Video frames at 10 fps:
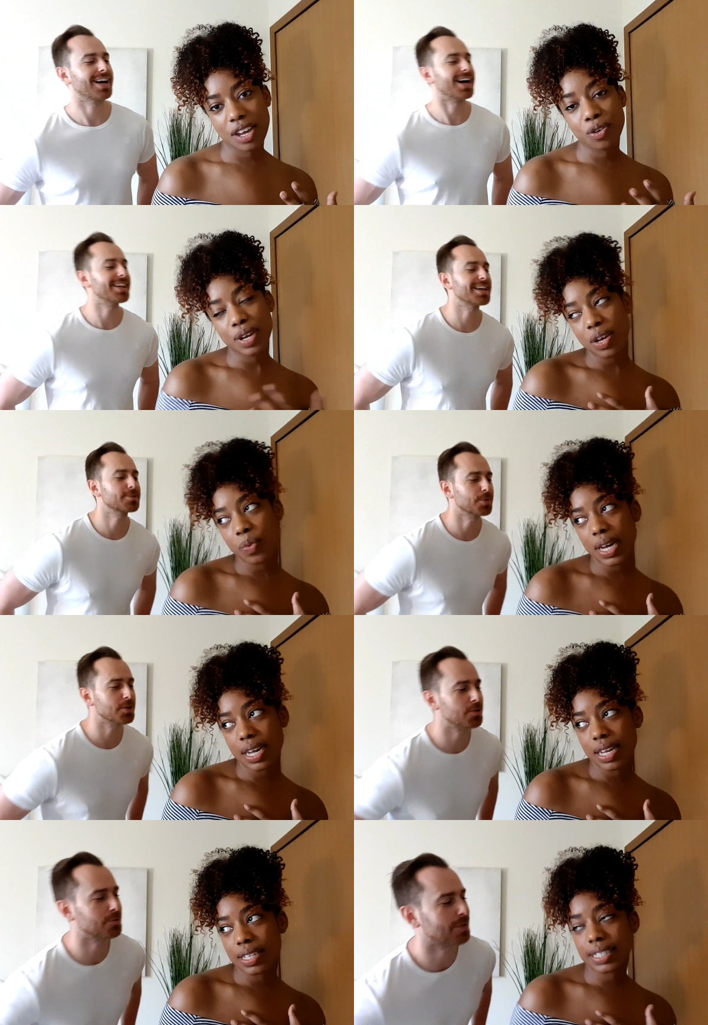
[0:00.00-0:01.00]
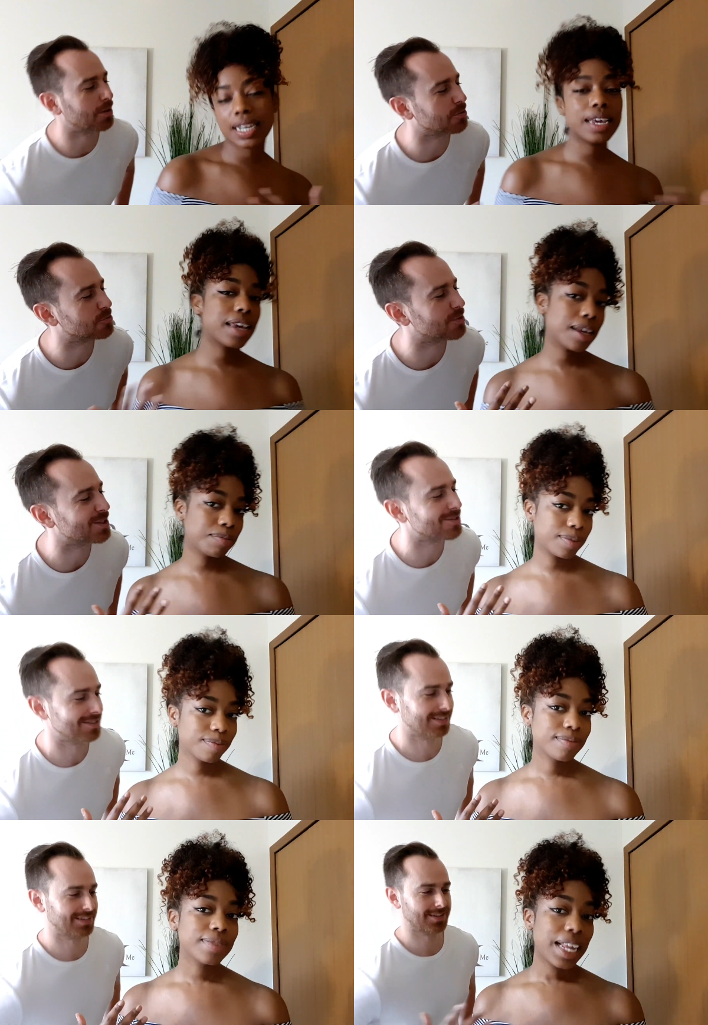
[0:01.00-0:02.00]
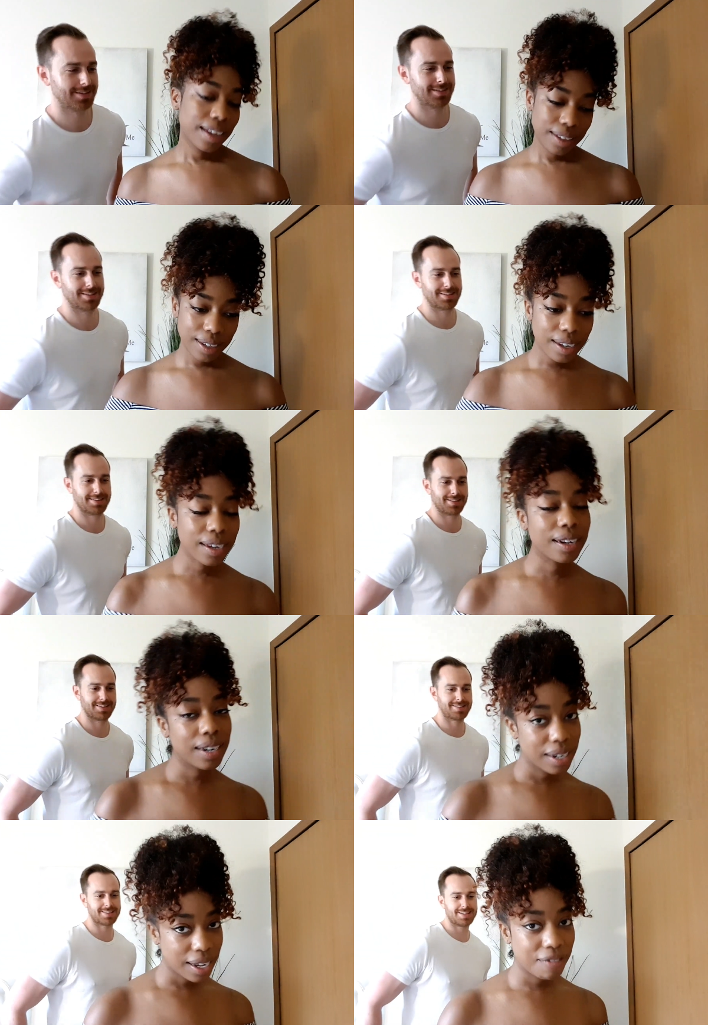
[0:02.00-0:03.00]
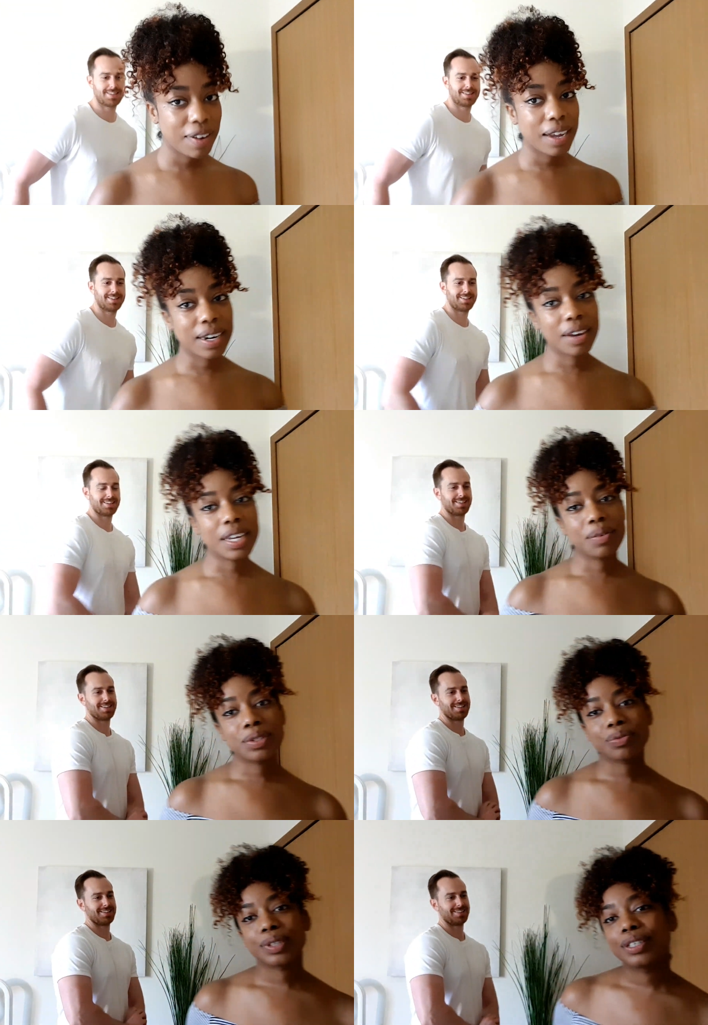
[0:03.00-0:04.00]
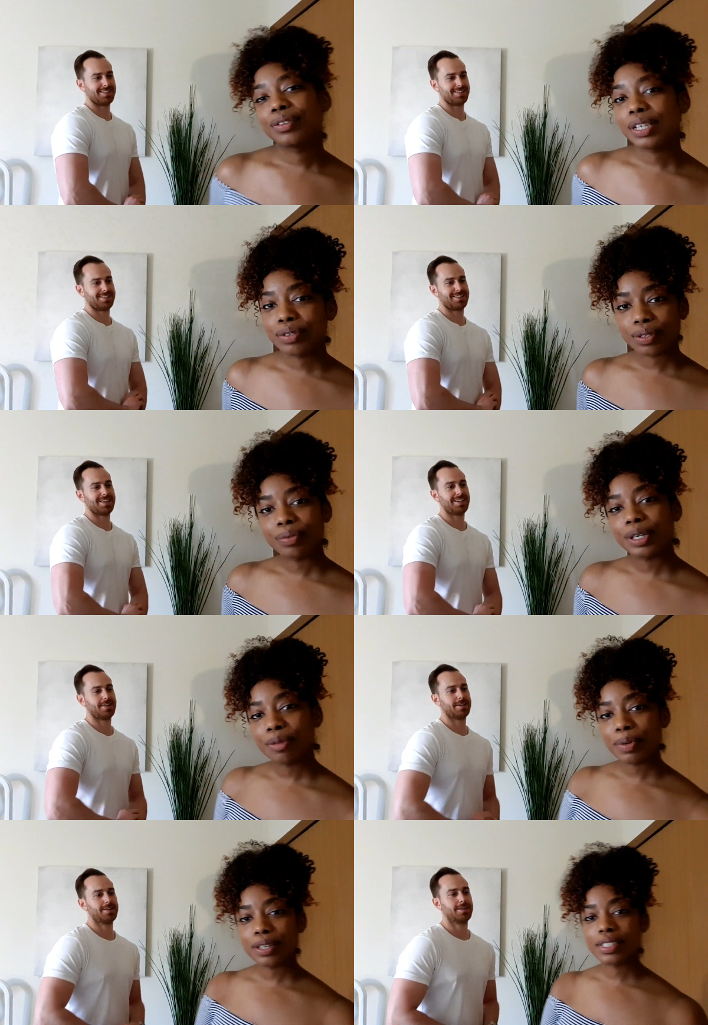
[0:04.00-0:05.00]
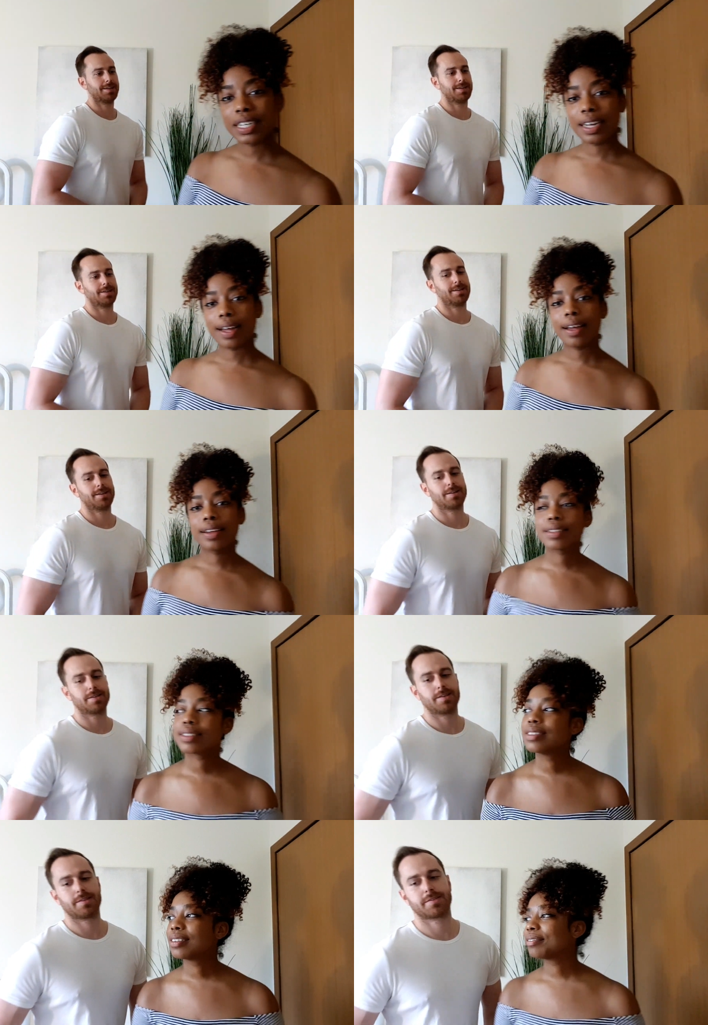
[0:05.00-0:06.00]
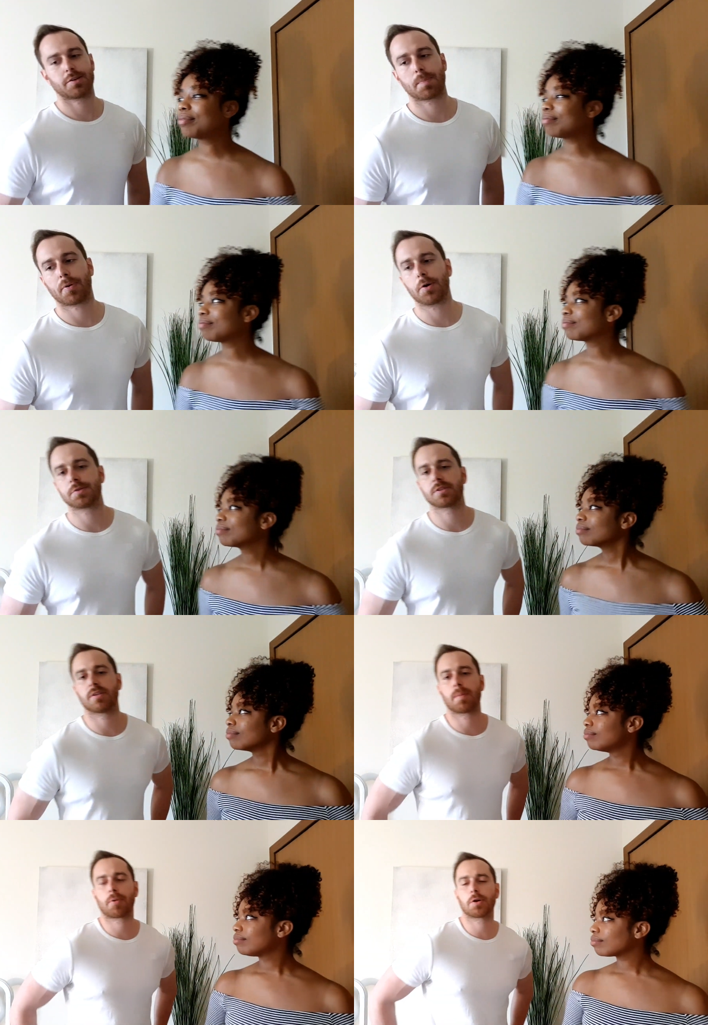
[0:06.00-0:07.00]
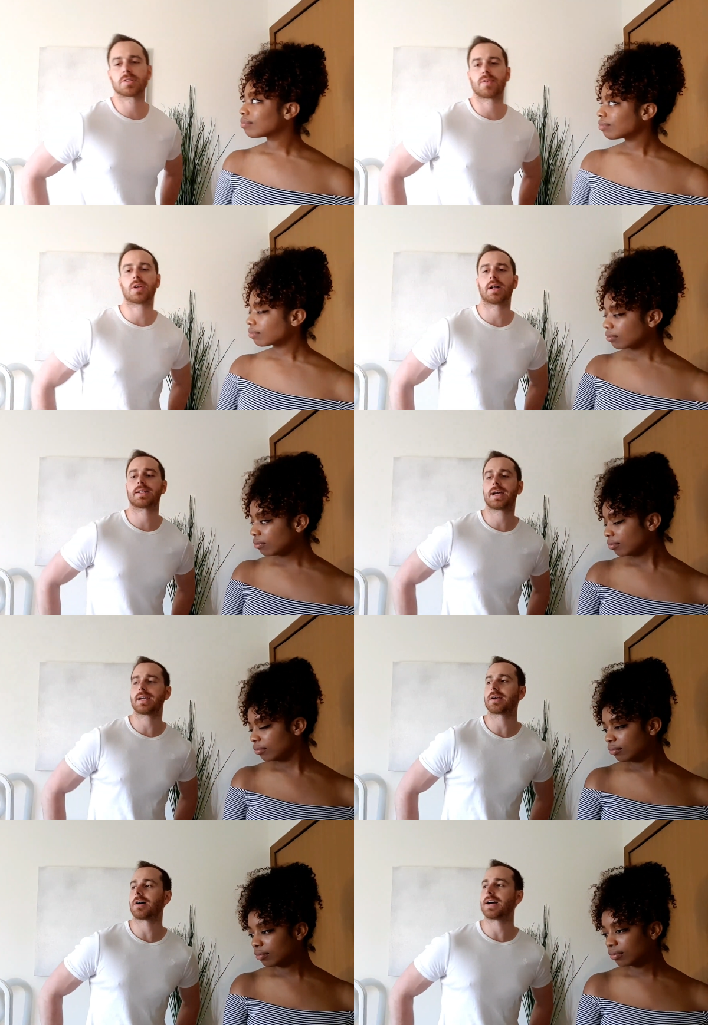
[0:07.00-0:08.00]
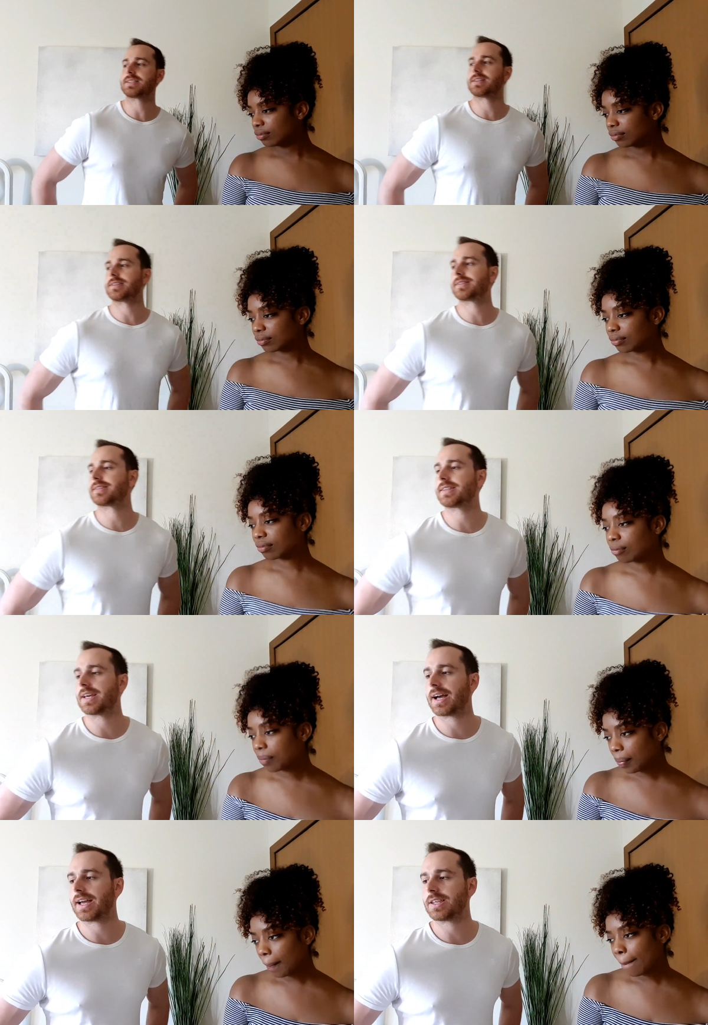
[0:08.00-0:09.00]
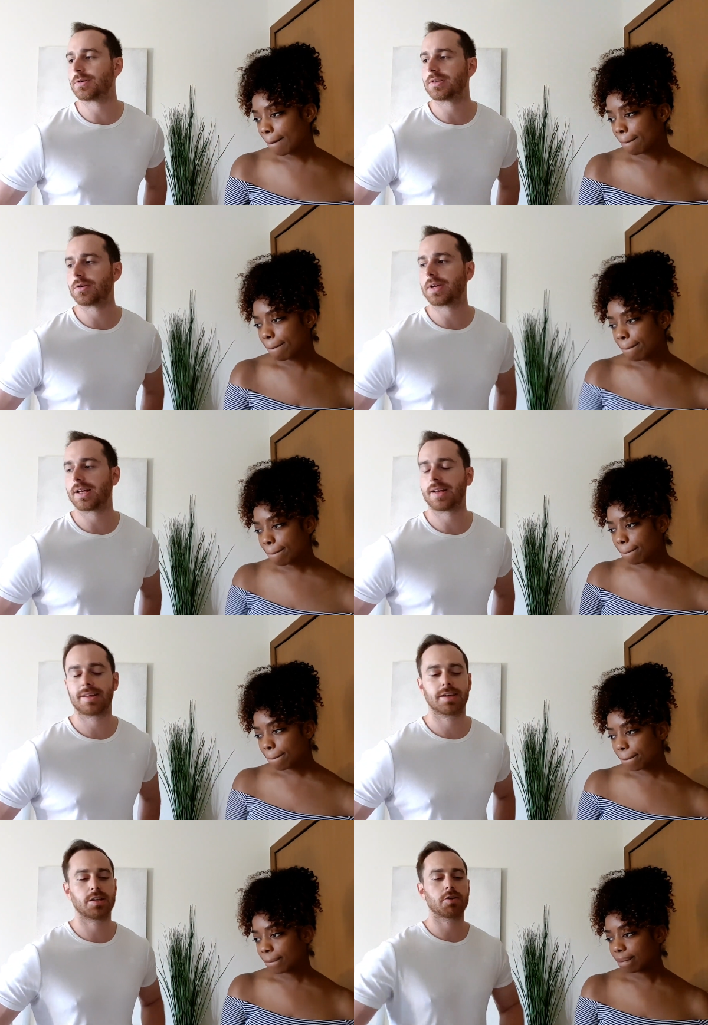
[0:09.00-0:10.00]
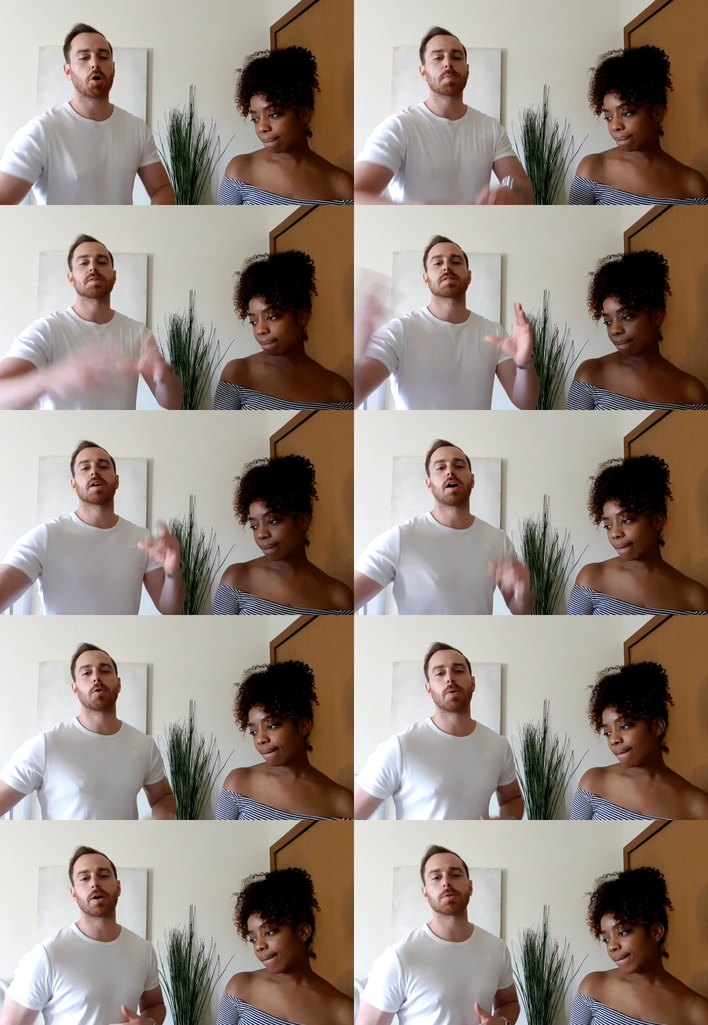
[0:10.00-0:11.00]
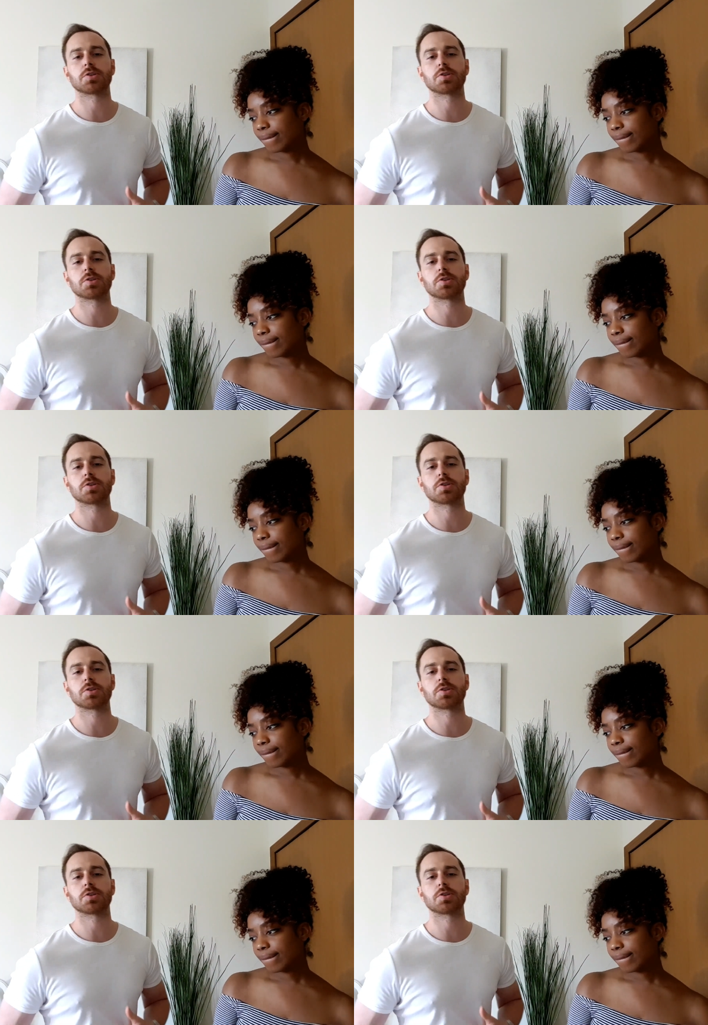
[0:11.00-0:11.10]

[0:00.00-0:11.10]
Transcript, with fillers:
Speaker 1: who and he was. when you saw that was him, real. Yeah, and then See? I found out he was real. He was a yeah. real person, guys.
Speaker 2: So the pros of the pros of online dating, guys, is yeah, you you you're open to the whole world.